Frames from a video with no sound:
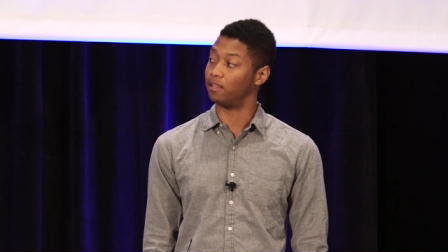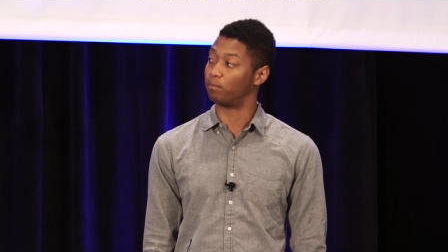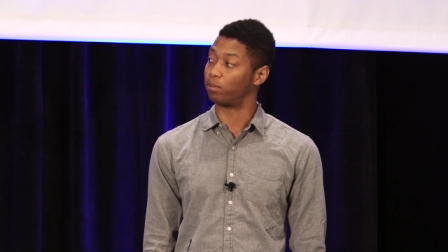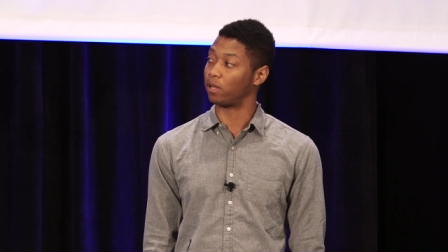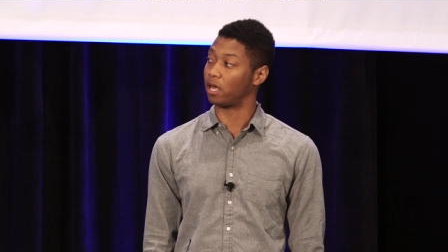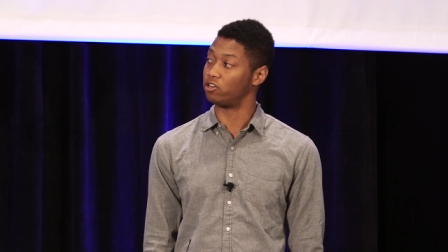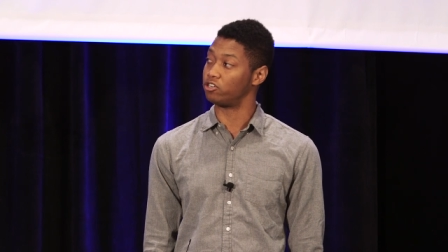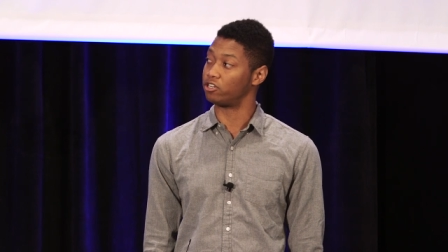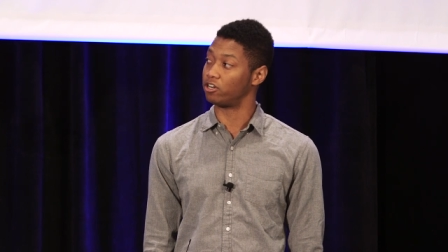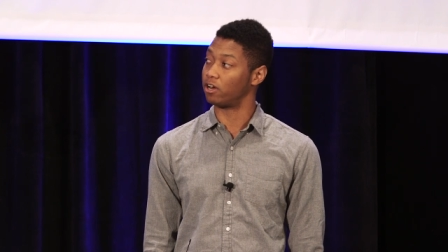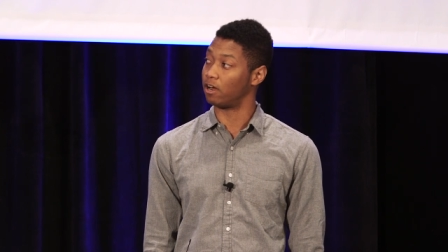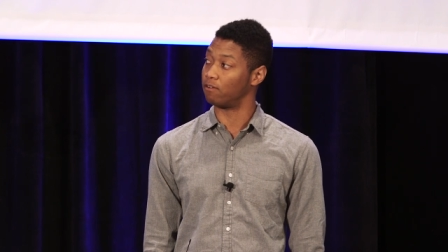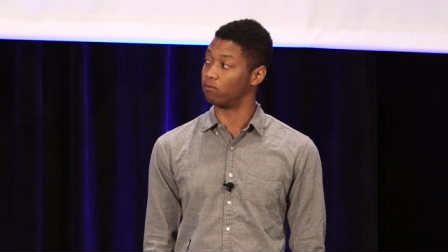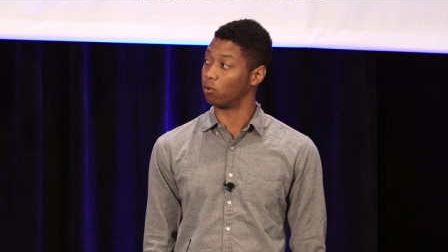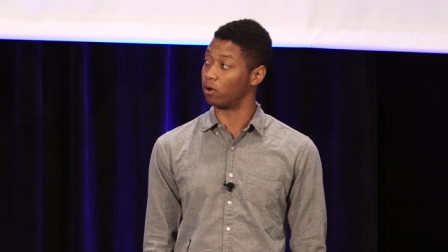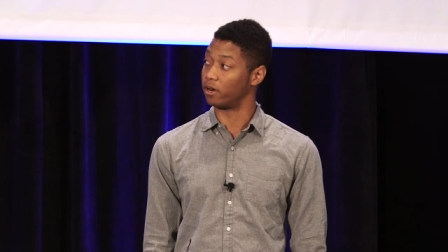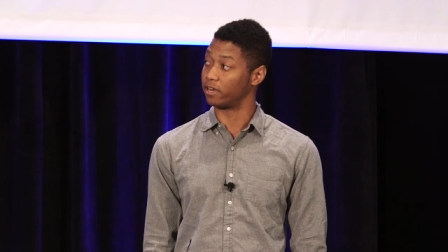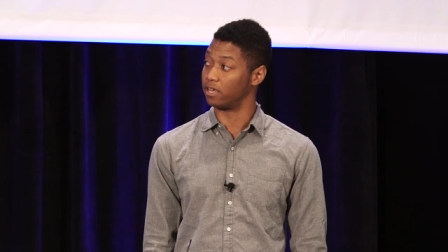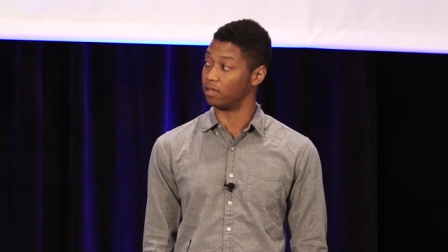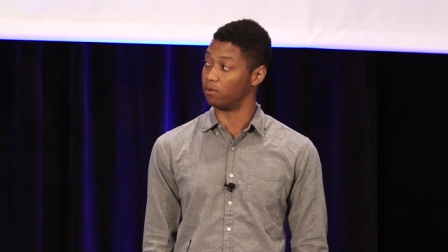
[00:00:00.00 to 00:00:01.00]
the pleasure of
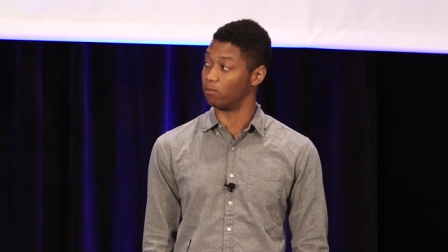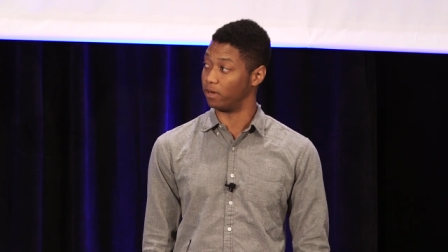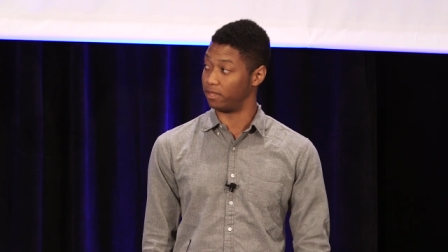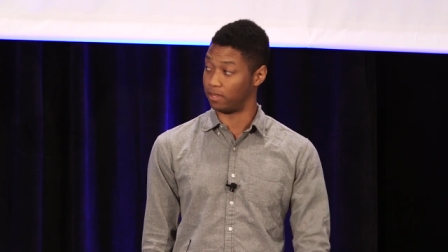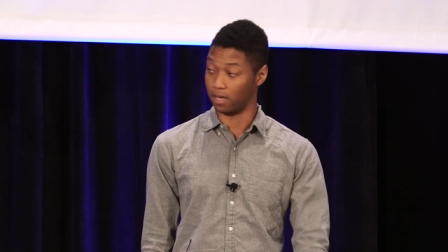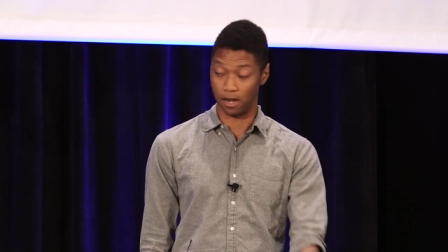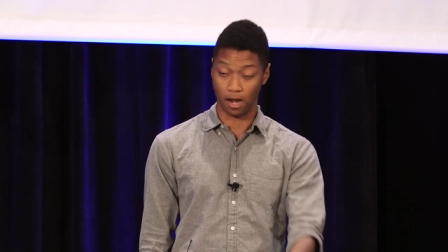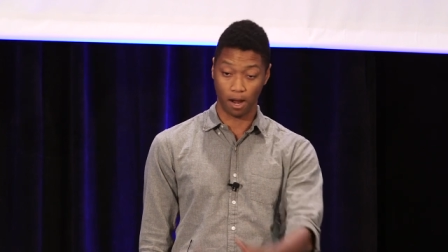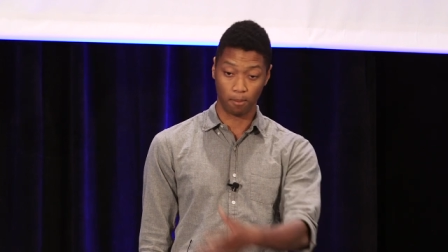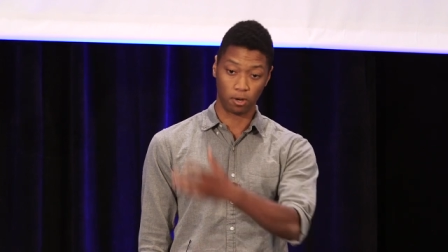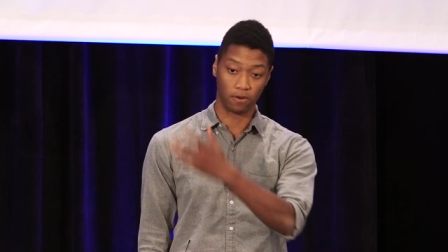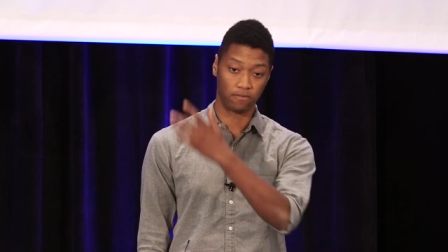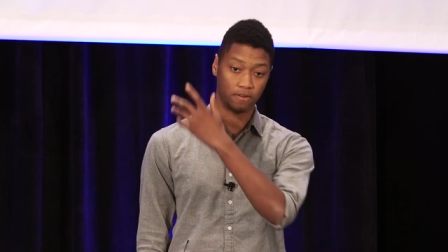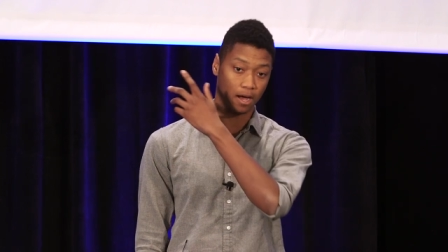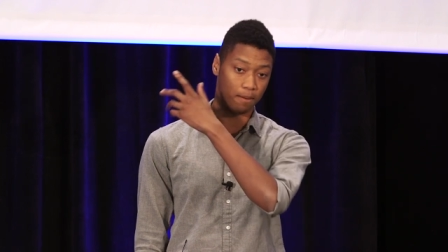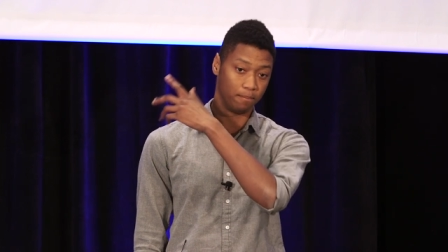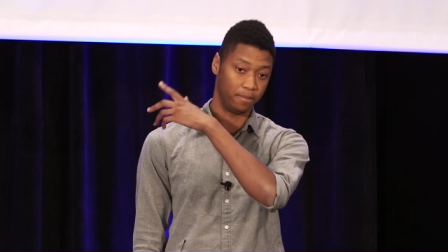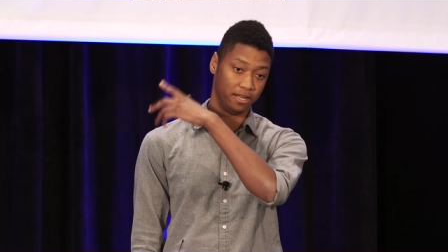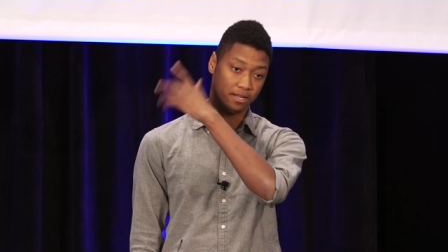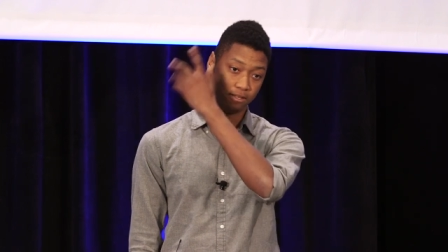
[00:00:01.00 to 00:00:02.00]
working with a number of
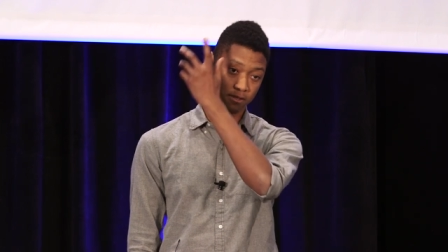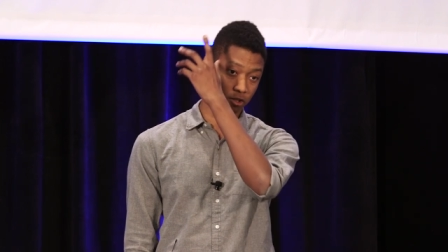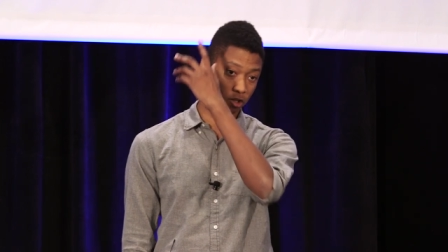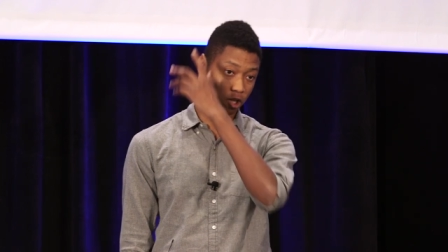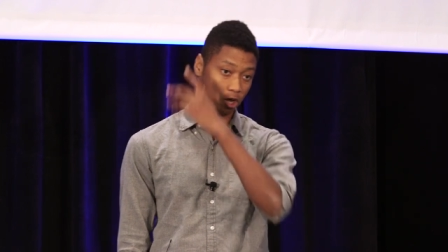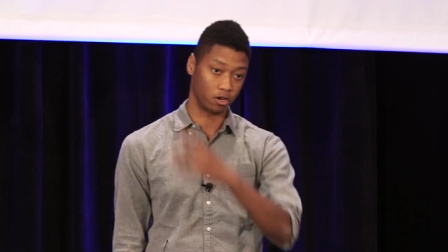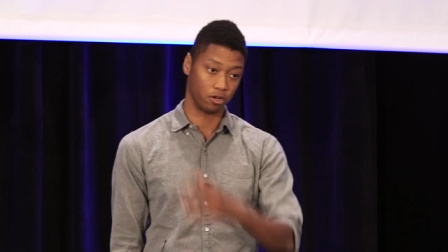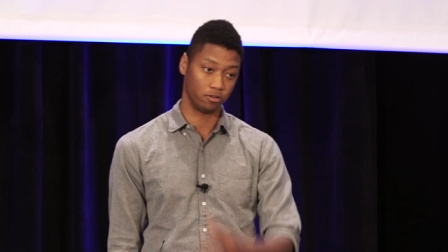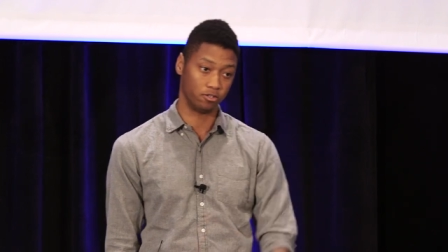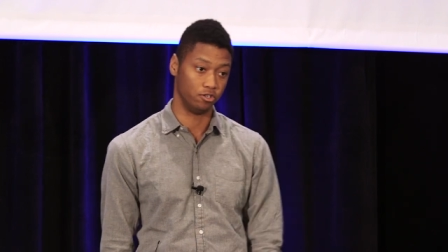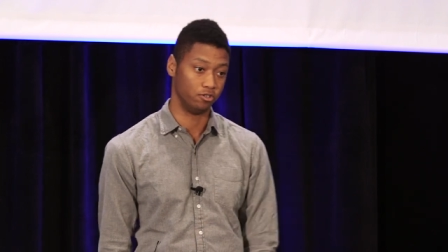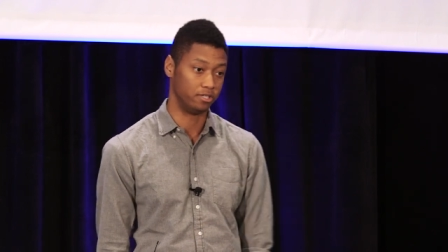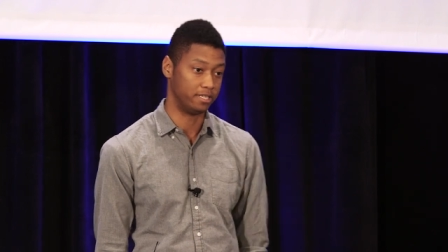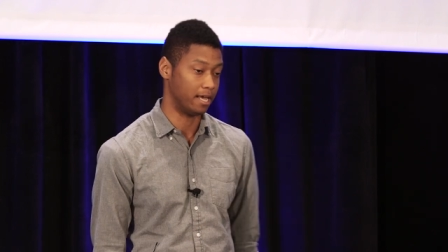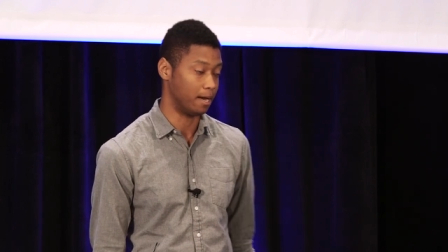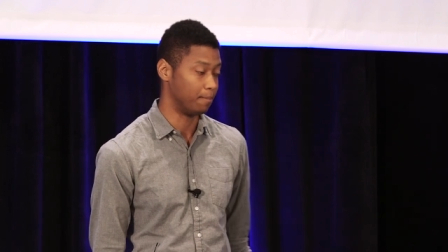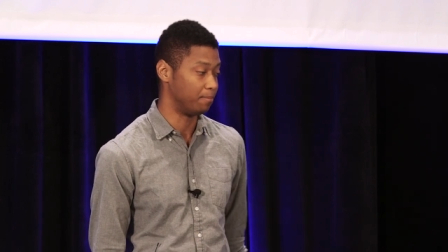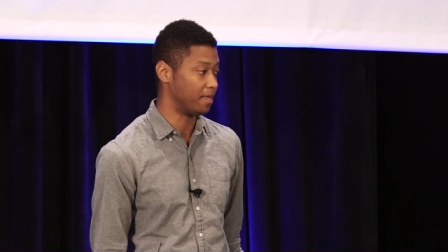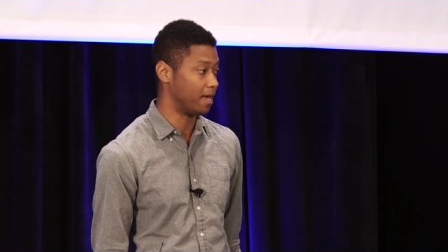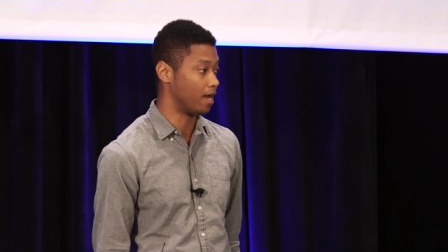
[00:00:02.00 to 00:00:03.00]
companies, logos you
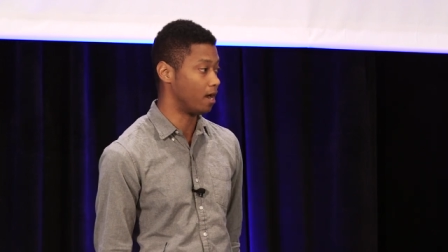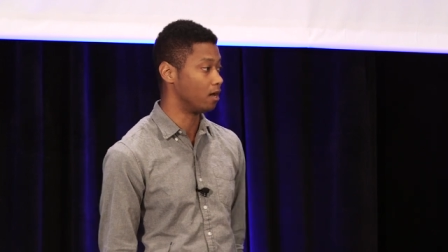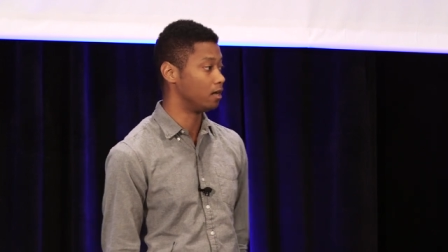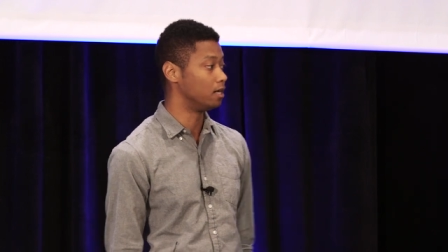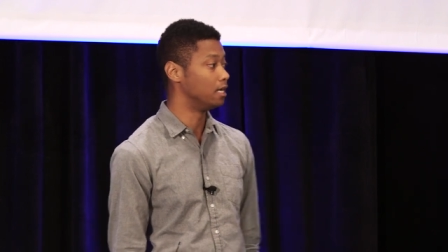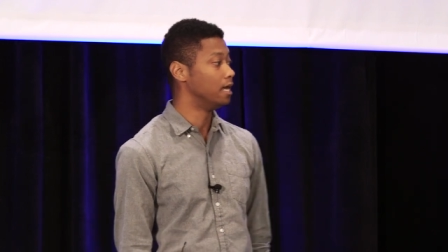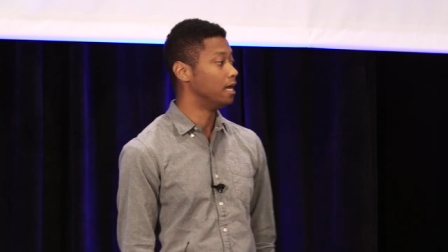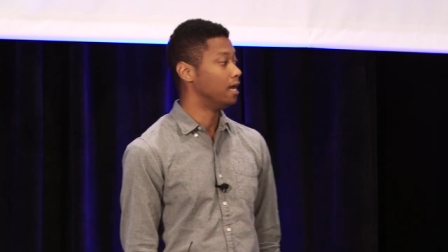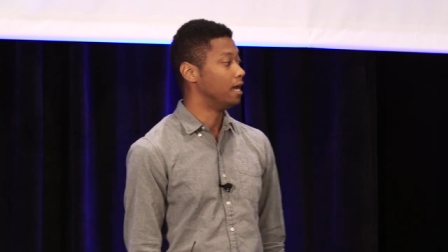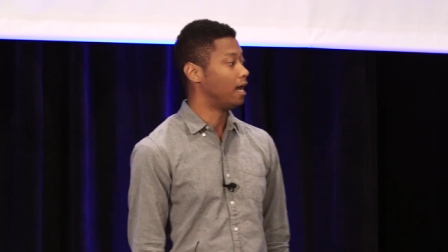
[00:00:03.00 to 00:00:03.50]
see up there,